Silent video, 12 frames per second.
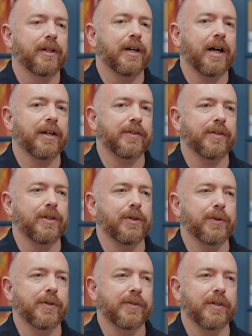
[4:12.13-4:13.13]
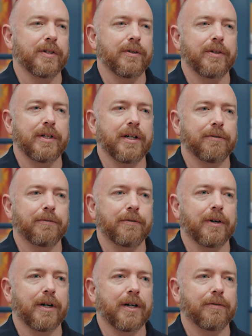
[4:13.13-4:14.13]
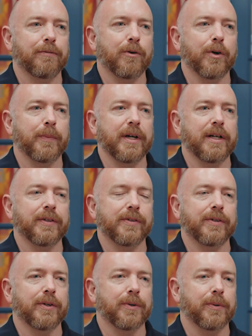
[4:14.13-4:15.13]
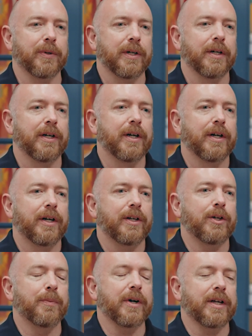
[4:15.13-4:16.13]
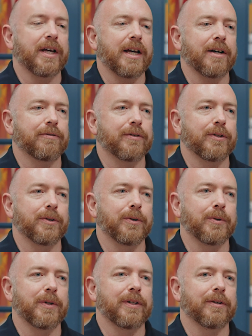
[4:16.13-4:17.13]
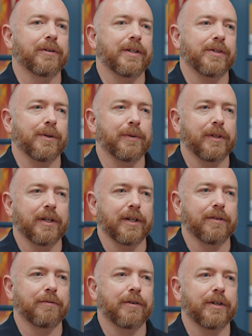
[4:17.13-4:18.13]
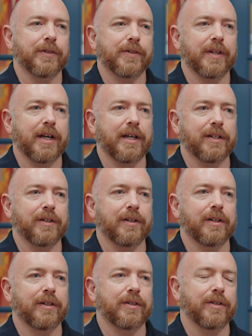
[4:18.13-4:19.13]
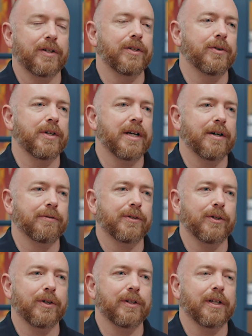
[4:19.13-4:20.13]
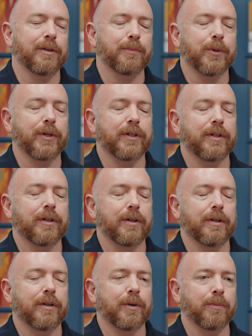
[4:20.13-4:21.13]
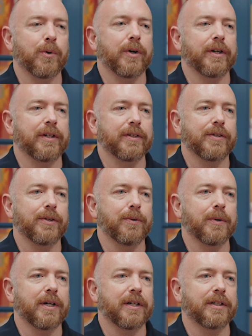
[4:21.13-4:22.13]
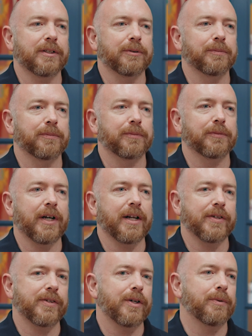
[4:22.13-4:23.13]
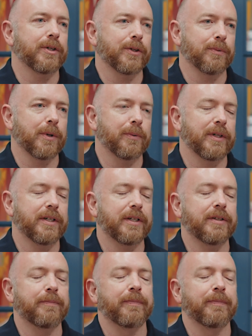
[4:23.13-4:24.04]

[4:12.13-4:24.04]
Odyssey uses the UDF format, so you might have to either write something that converts that to UDF so you can then import it into Odyssey, which is what we did,